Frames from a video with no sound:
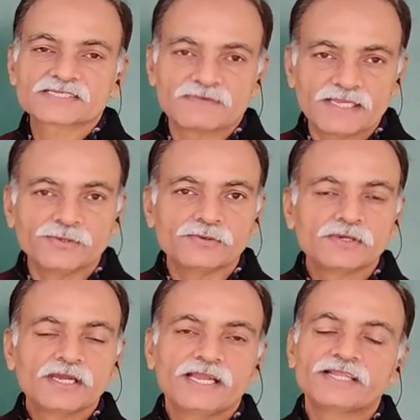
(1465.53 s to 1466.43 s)

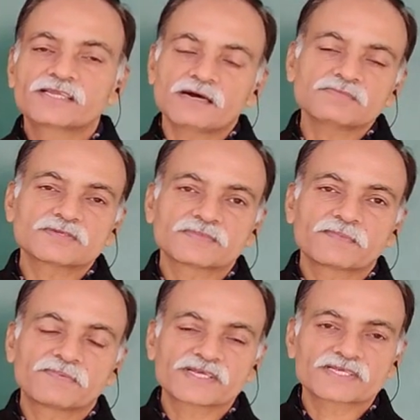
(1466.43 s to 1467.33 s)
value in terms of the
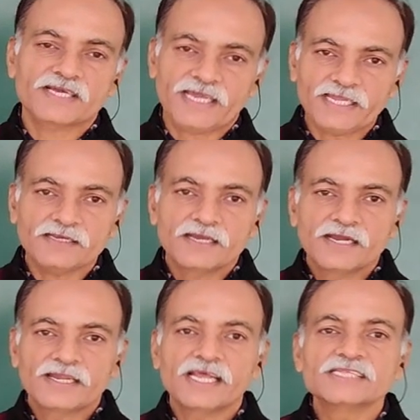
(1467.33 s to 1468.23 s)
pressure
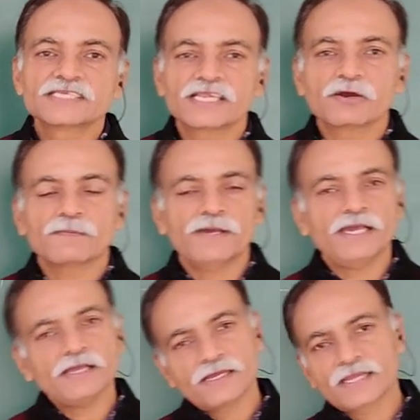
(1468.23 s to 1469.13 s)
and density of
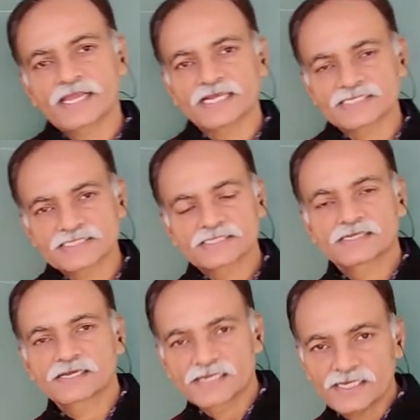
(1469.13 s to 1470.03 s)
a gas.
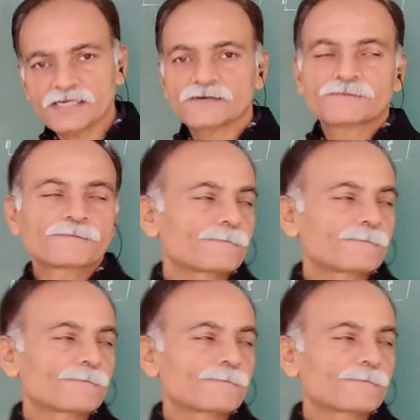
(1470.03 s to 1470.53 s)
Clear?